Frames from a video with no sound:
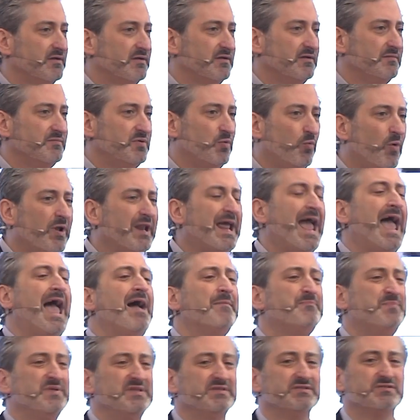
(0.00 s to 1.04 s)
but what
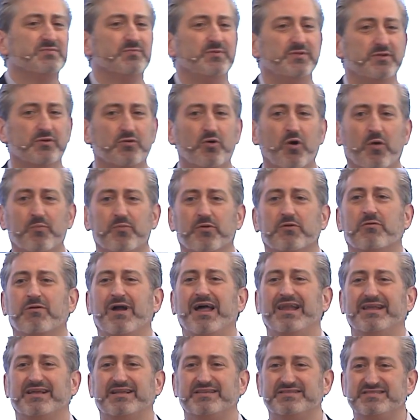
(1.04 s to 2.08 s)
happens when the
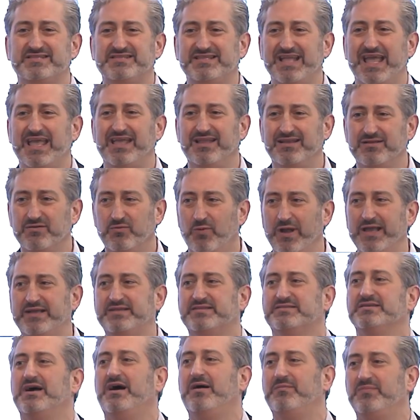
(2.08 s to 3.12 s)
corporocratic state
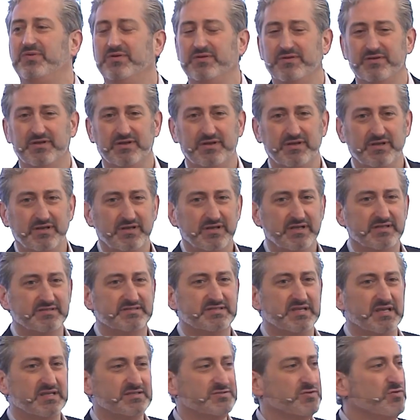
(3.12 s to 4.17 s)
wakes up and
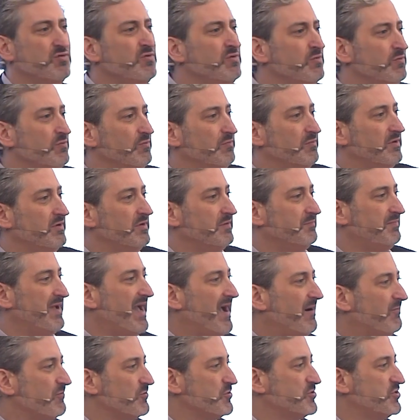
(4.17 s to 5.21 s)
says, ooh,
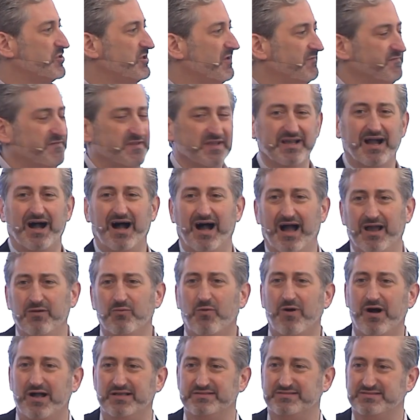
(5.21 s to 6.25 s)
power's shifting, I
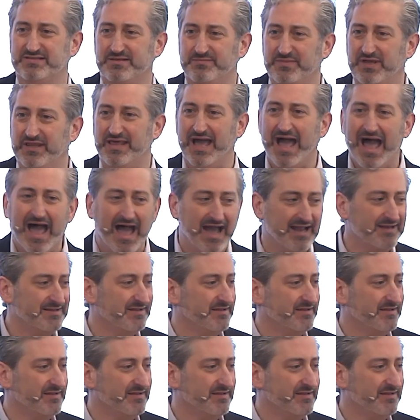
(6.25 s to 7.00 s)
want some of that?